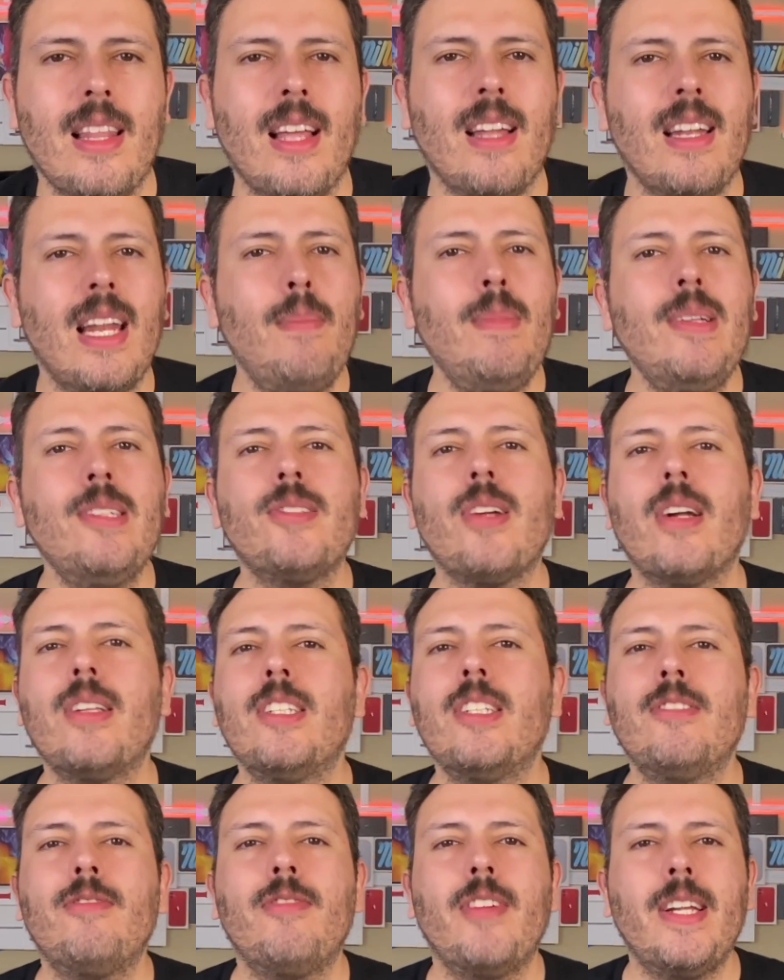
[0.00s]
let me start
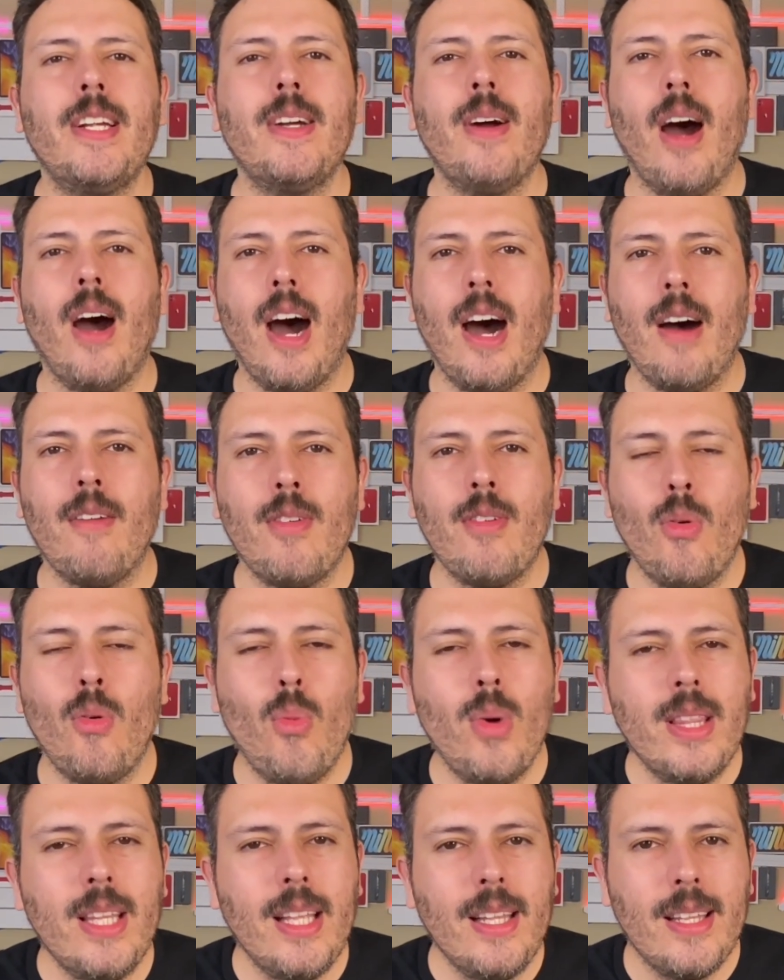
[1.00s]
this video off
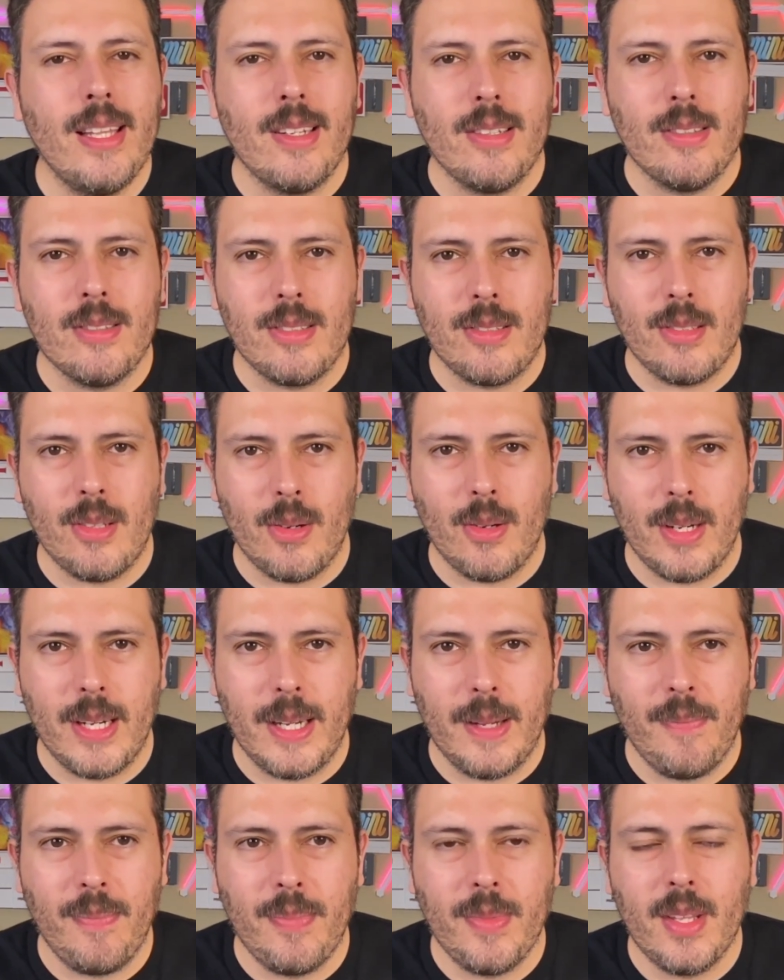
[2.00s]
with a little story.
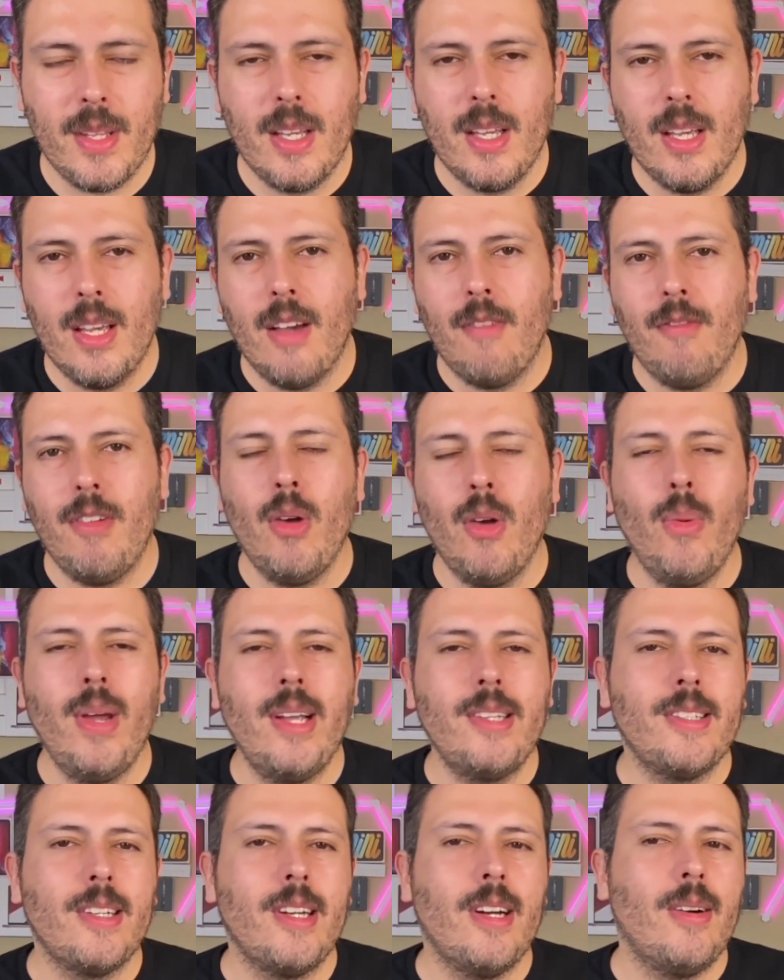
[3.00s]
A few
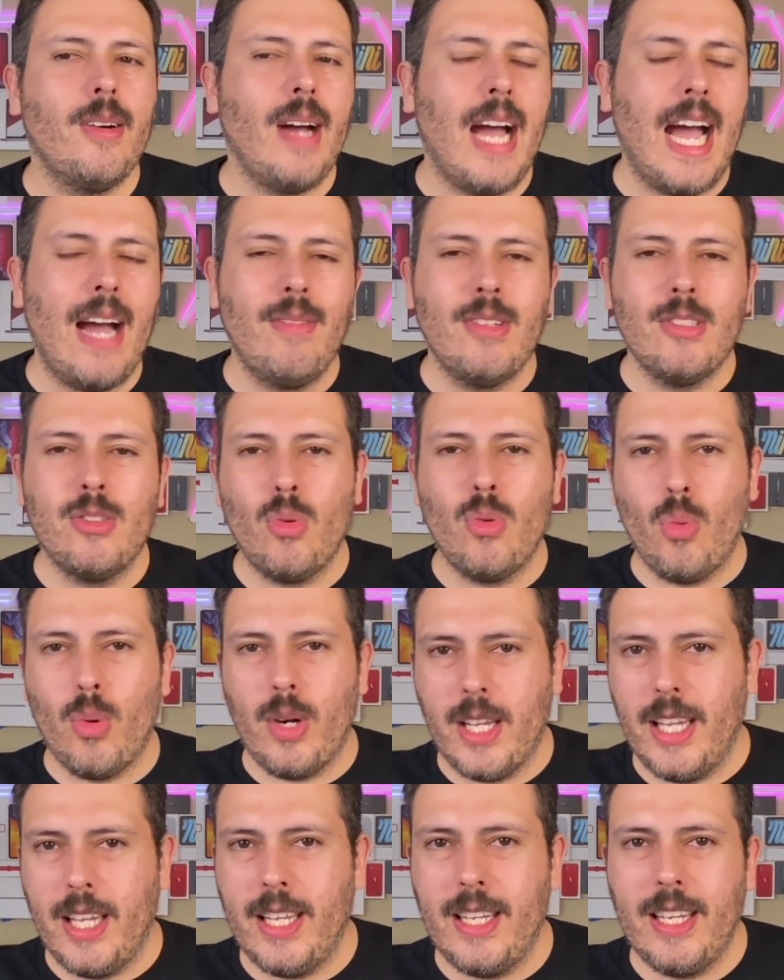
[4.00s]
weeks ago, I was
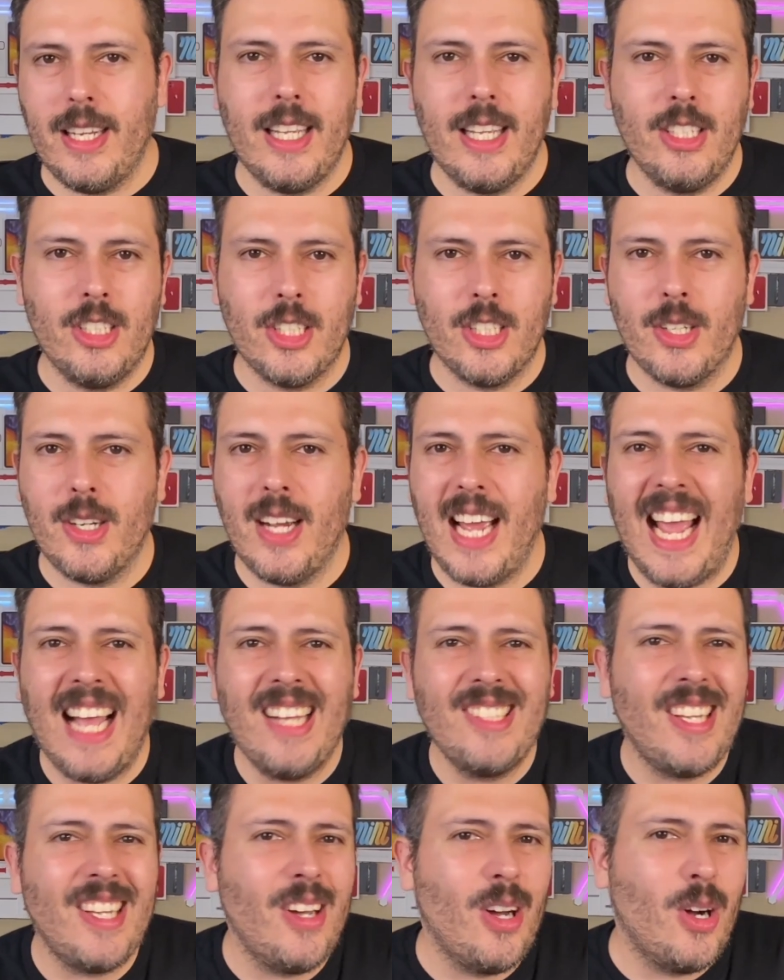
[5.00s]
working in Jira,
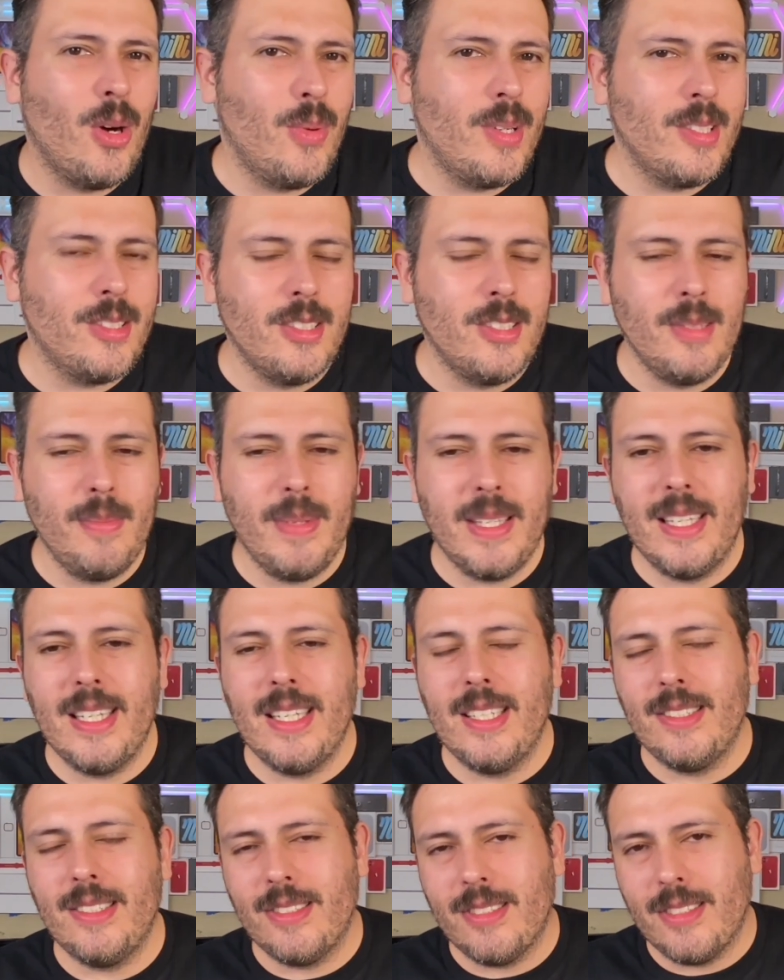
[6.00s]
as I always do,
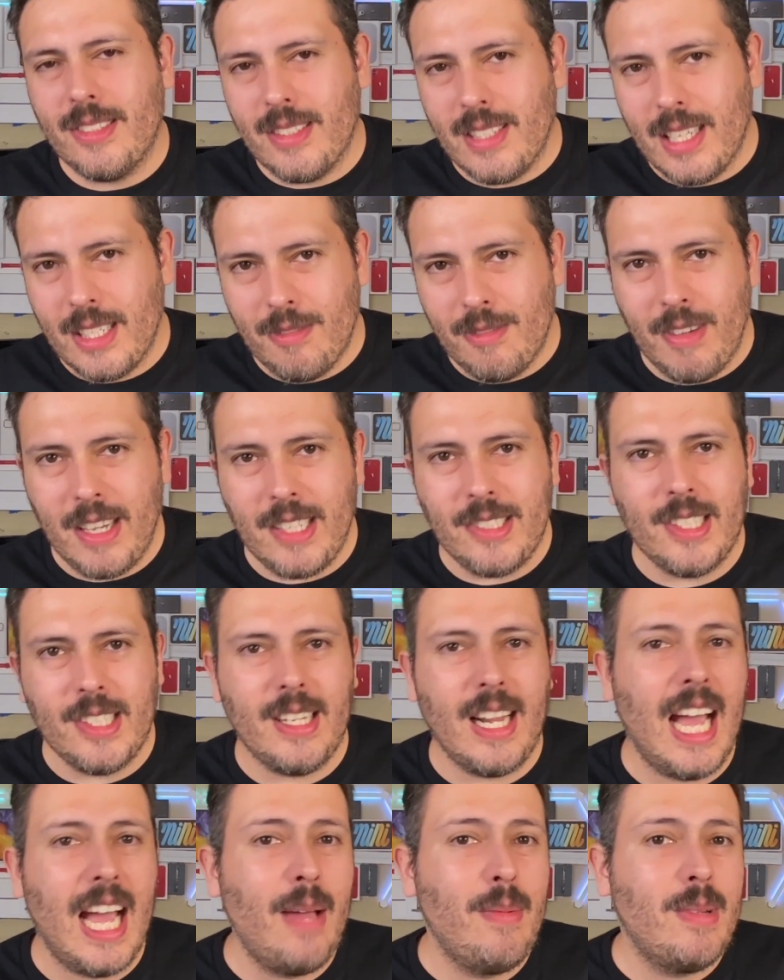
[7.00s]
because let's face it,
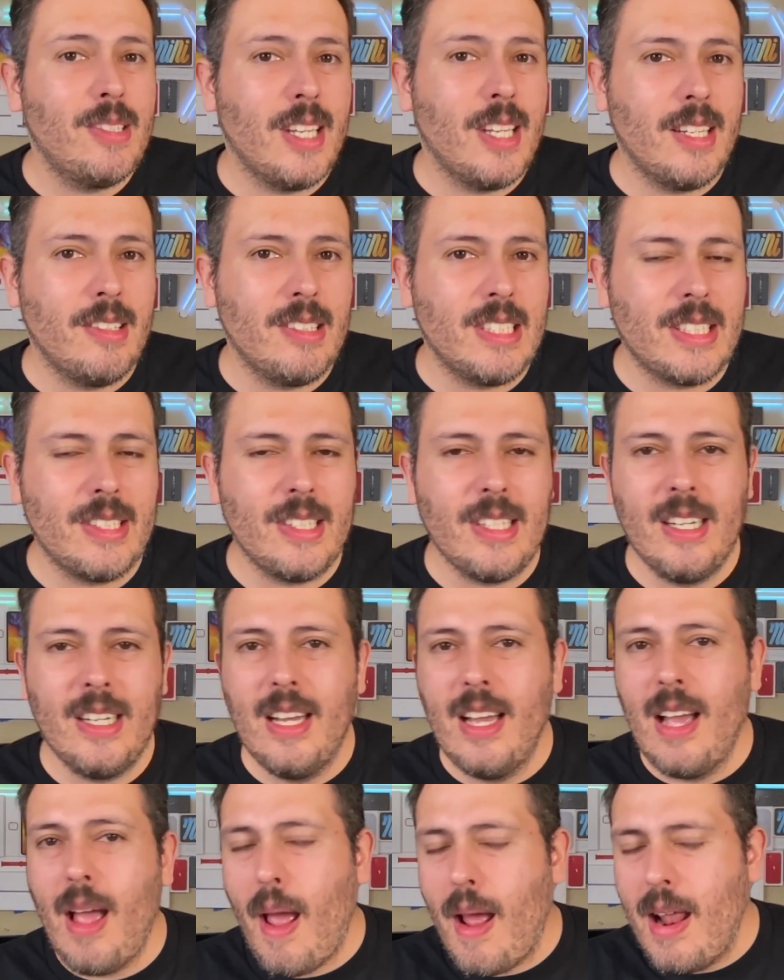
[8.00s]
I'm inside of Jira
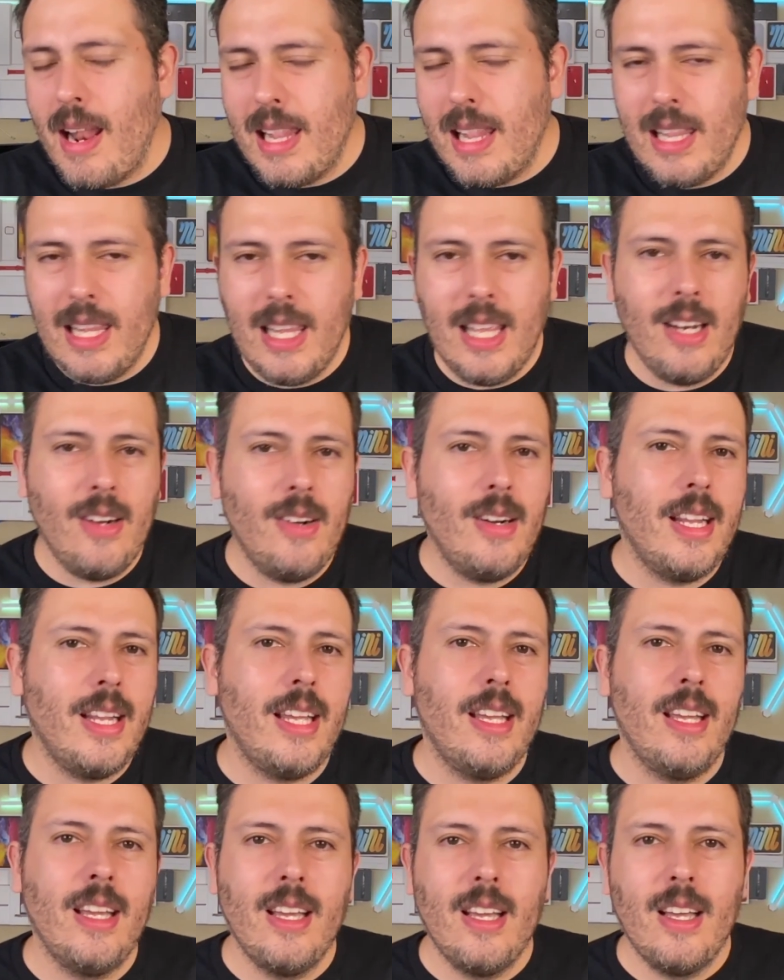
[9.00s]

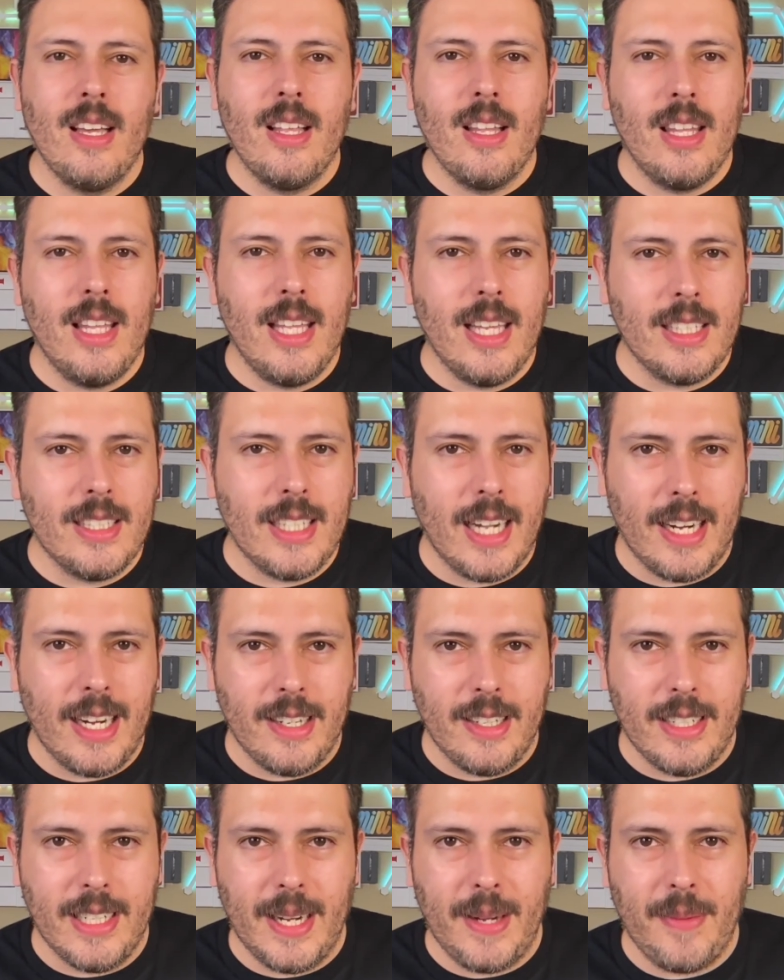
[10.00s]
literally the entire
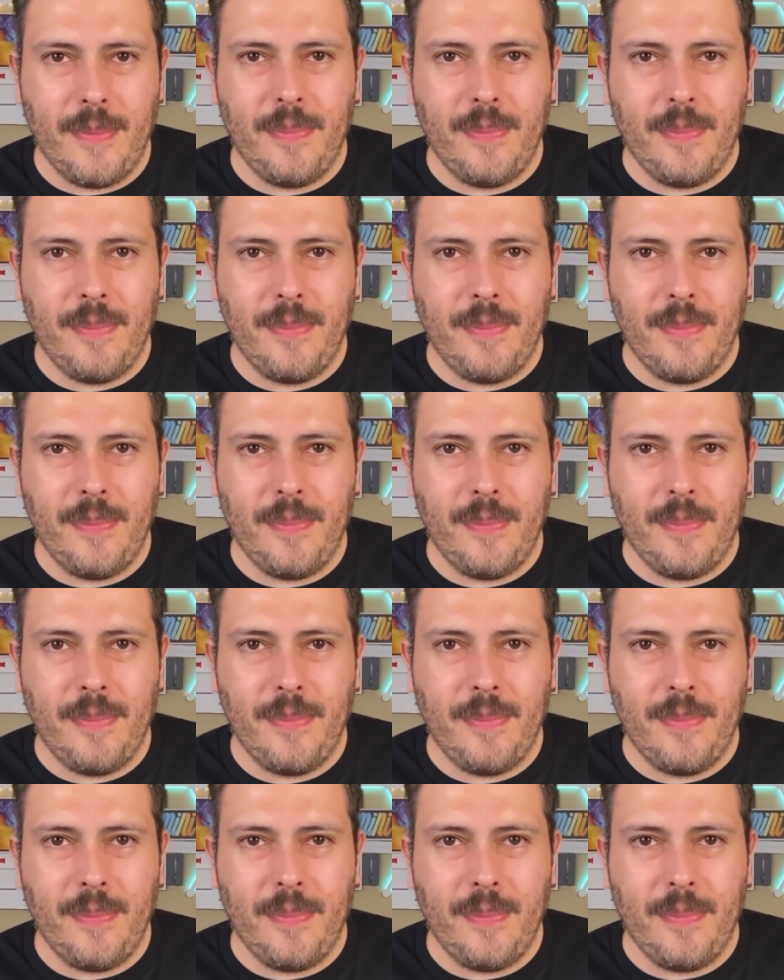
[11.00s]
day.